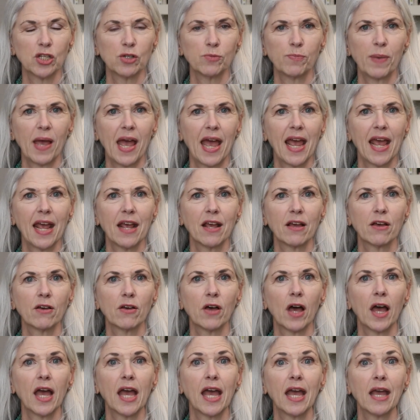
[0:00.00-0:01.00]
to pay
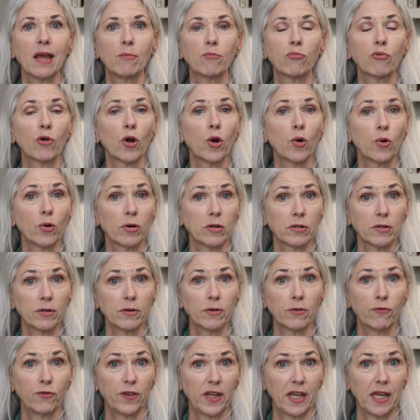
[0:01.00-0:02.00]
a
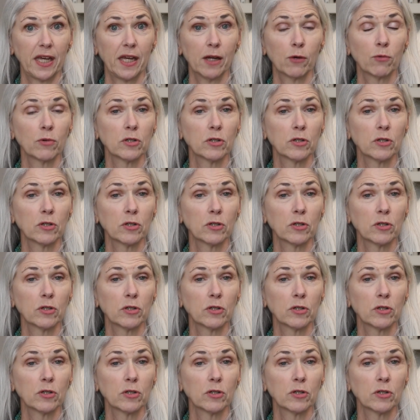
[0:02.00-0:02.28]
broker fee,